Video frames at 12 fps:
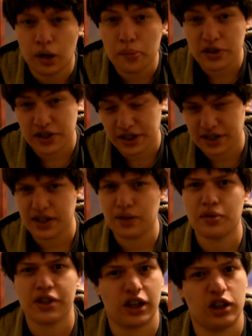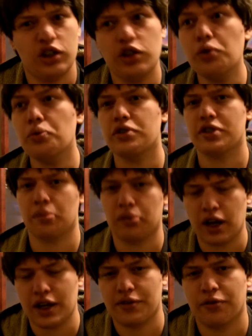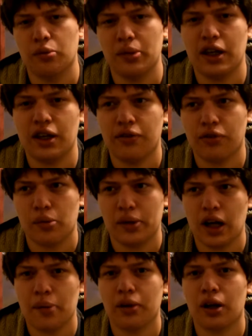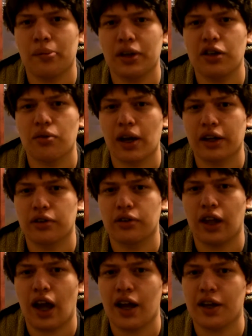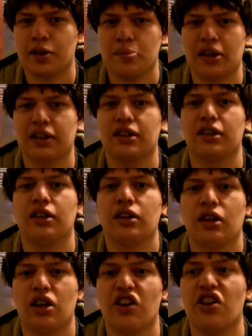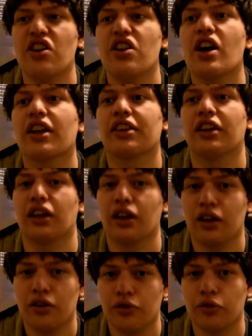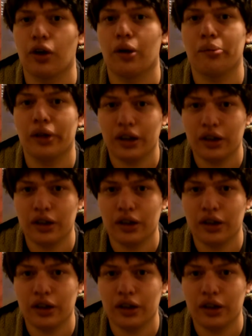Number 16 was a huge surprise for me from an upcoming director that I expected nothing from.